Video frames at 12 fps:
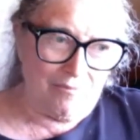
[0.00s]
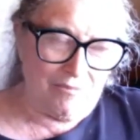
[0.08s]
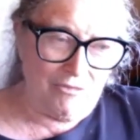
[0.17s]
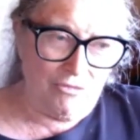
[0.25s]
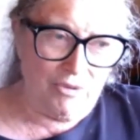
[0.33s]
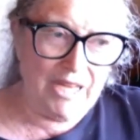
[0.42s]

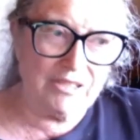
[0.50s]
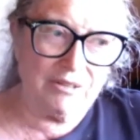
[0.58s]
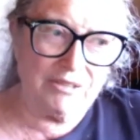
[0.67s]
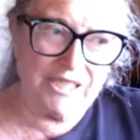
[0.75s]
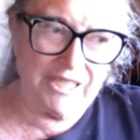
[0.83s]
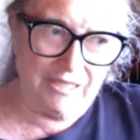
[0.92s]
rings
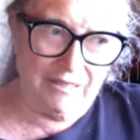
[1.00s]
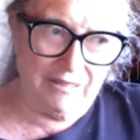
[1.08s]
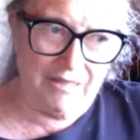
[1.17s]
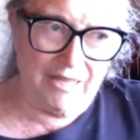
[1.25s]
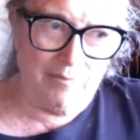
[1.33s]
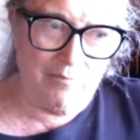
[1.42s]
are
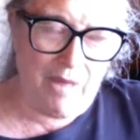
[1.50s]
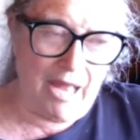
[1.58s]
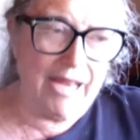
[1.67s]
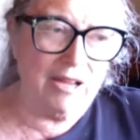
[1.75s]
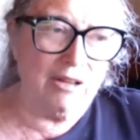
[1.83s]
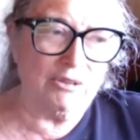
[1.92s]
in
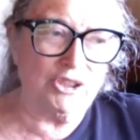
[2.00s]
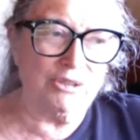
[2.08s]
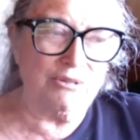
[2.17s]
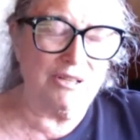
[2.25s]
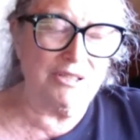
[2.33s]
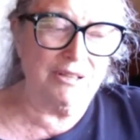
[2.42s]
my
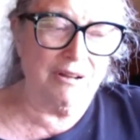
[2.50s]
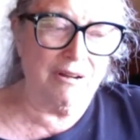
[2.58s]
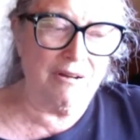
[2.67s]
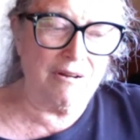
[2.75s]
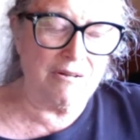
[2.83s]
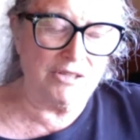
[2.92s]
culture
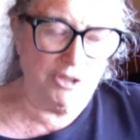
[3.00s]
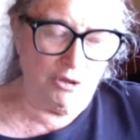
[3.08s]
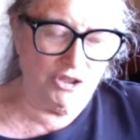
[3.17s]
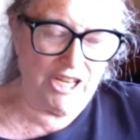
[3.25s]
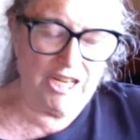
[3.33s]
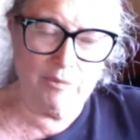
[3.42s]
are
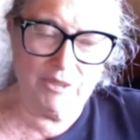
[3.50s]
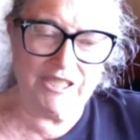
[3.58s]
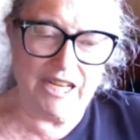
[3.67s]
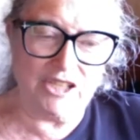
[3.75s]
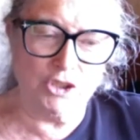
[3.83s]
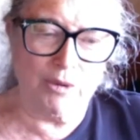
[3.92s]
associated with
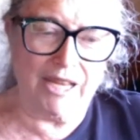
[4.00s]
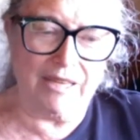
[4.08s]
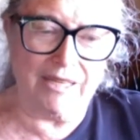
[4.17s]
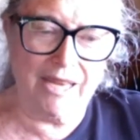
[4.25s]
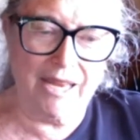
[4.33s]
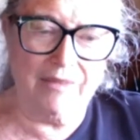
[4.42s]

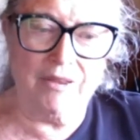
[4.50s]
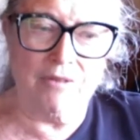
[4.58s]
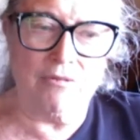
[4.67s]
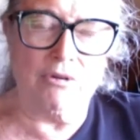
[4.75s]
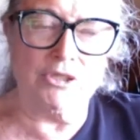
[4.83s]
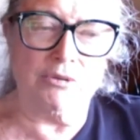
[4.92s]
sexuality and they're
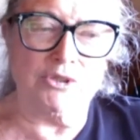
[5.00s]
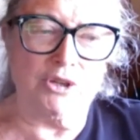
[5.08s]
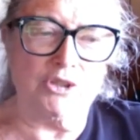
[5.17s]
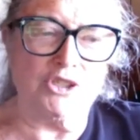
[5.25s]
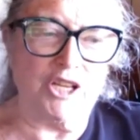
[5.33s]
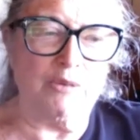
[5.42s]
also
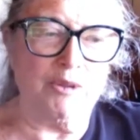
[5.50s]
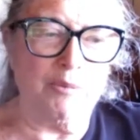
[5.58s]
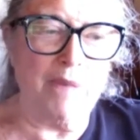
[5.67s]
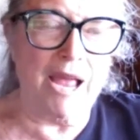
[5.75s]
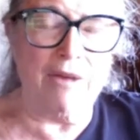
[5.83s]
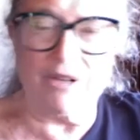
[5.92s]
associated with
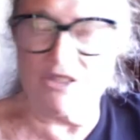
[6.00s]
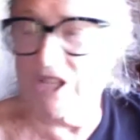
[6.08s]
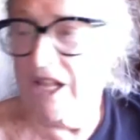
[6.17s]
marriage.